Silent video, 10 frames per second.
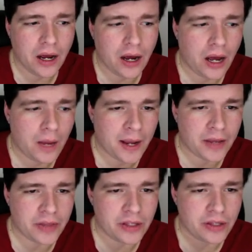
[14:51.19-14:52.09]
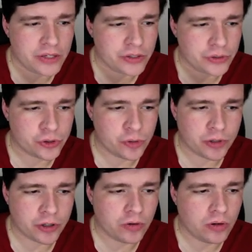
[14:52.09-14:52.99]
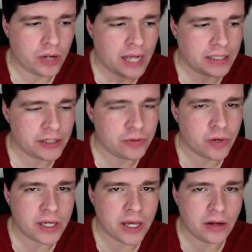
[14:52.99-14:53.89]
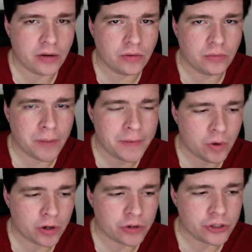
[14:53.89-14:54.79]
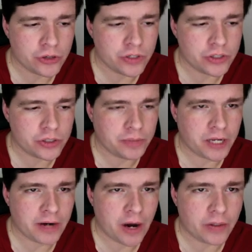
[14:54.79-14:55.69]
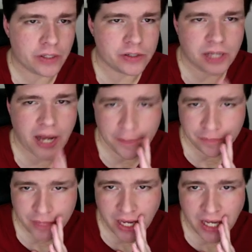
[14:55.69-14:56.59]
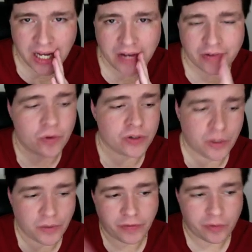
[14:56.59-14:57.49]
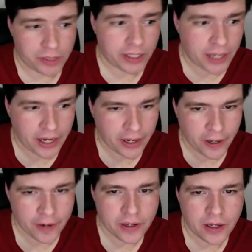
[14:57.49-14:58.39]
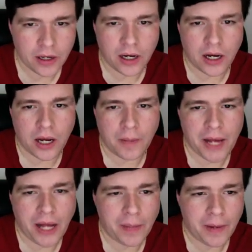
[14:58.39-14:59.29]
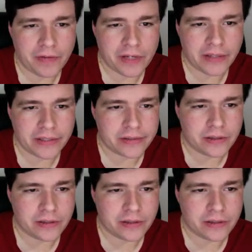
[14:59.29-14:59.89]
I think that these are super cool. I at least want to get maybe 1 or 2 just to play around with this line. Of course, I would love the Blade Liger. But hell, I might even get this little